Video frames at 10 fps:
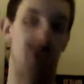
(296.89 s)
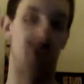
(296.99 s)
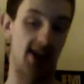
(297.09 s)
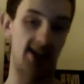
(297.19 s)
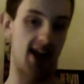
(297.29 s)

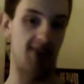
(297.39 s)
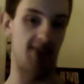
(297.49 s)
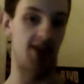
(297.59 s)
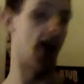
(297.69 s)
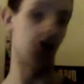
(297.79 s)
Then
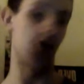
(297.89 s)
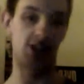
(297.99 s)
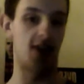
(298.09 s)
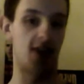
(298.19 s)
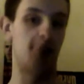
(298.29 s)
came the
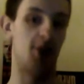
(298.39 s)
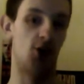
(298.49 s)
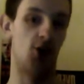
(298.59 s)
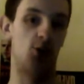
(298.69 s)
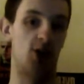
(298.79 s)
healthcare
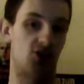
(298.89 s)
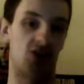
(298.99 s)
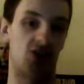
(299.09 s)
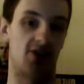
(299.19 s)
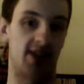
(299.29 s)
bill, which
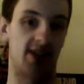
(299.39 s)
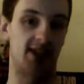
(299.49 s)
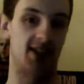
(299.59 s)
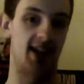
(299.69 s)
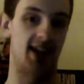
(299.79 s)
turned
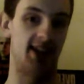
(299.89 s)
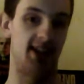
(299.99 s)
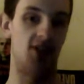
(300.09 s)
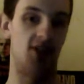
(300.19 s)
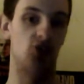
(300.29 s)
into the
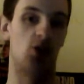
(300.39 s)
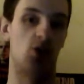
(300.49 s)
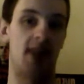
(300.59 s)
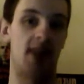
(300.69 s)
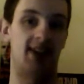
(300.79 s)
individual
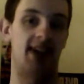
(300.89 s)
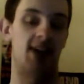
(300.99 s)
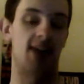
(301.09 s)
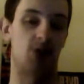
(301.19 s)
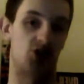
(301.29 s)

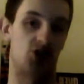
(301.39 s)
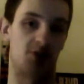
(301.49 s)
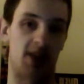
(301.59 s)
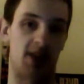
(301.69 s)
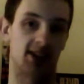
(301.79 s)
mandate, which is
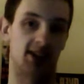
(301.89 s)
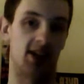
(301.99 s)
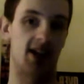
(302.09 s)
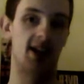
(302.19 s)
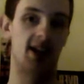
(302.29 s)

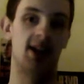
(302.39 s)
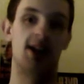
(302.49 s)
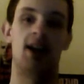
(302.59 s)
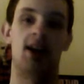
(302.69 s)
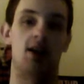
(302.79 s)
basically
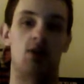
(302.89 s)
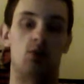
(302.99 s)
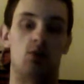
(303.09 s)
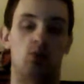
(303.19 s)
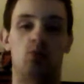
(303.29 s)

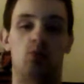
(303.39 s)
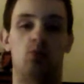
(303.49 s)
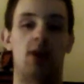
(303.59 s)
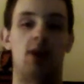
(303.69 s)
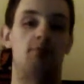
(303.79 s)

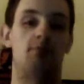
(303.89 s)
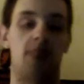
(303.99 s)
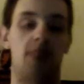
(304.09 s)
what Mitt